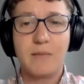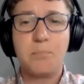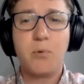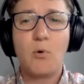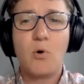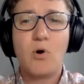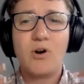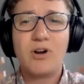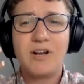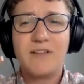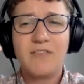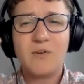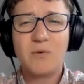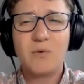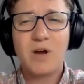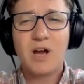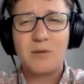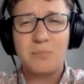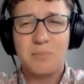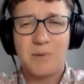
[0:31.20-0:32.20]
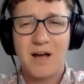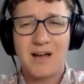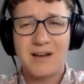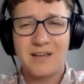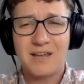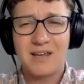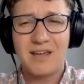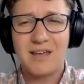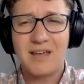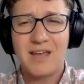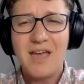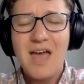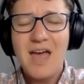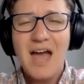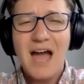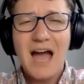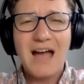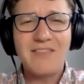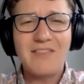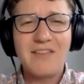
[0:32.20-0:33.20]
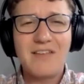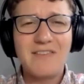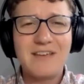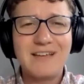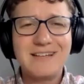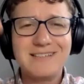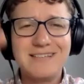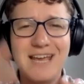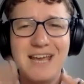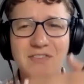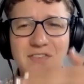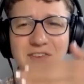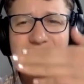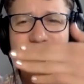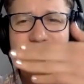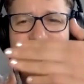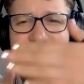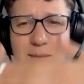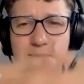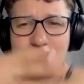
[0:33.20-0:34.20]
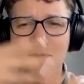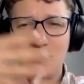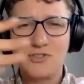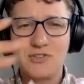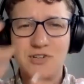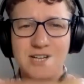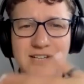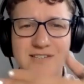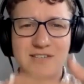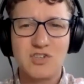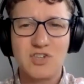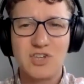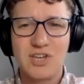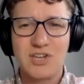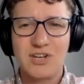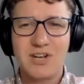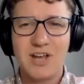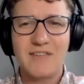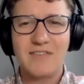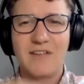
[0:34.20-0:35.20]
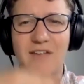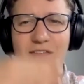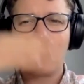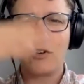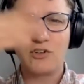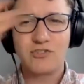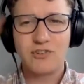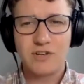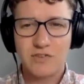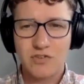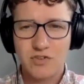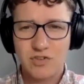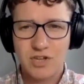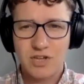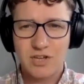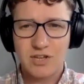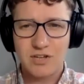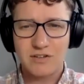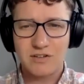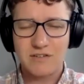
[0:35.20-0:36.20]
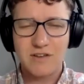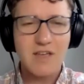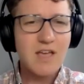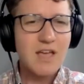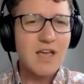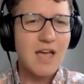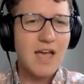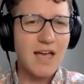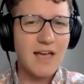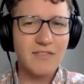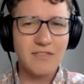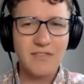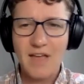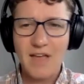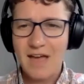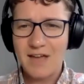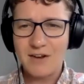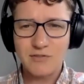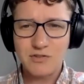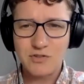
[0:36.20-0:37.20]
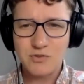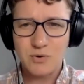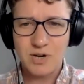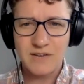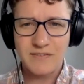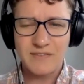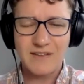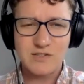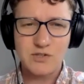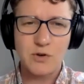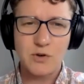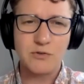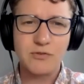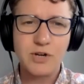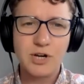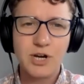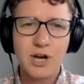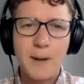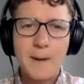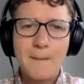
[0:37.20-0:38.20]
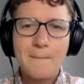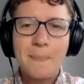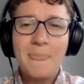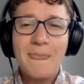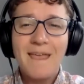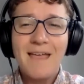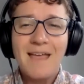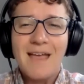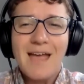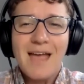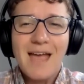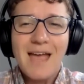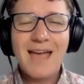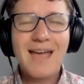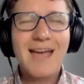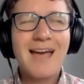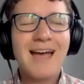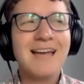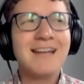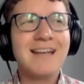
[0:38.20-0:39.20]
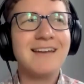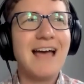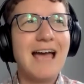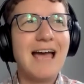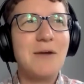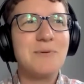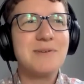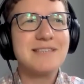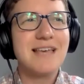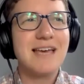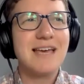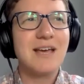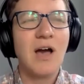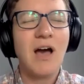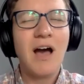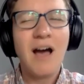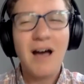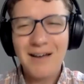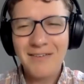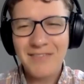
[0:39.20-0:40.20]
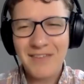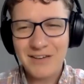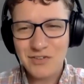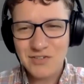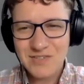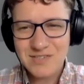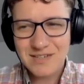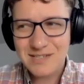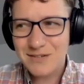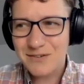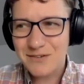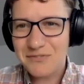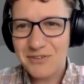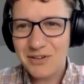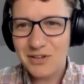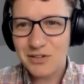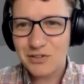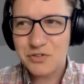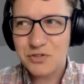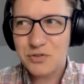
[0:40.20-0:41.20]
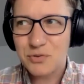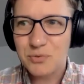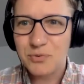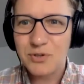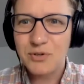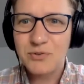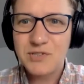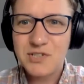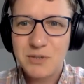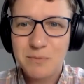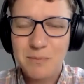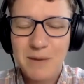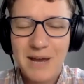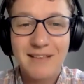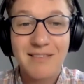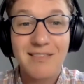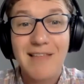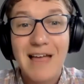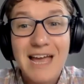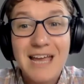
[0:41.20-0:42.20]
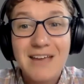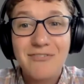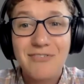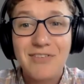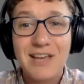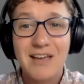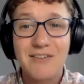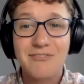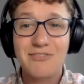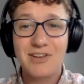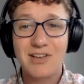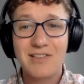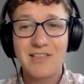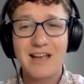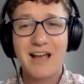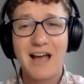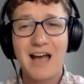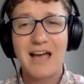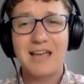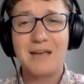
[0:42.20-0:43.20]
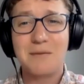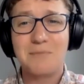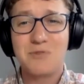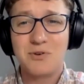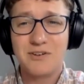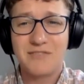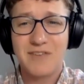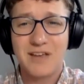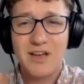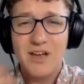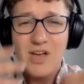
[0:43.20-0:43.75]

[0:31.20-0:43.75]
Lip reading: born in the wrong body, and then they take these steps to transition, and then they're transitioned, and end of story, and that's over. And I was like, that just doesn't feel true to my life. Like, I feel like I am sort of like